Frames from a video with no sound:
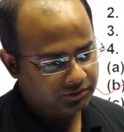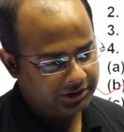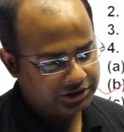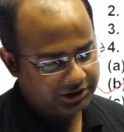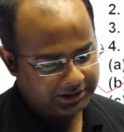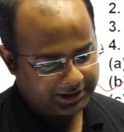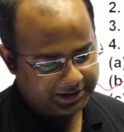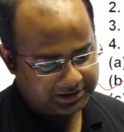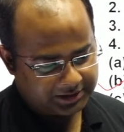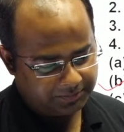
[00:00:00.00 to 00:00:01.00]
question, that
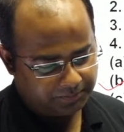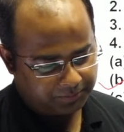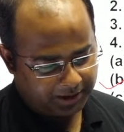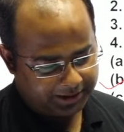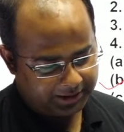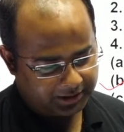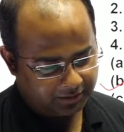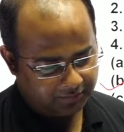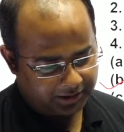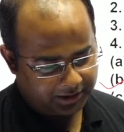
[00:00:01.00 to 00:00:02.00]
is ki current
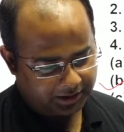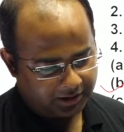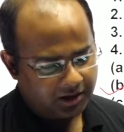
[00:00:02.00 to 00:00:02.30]
governor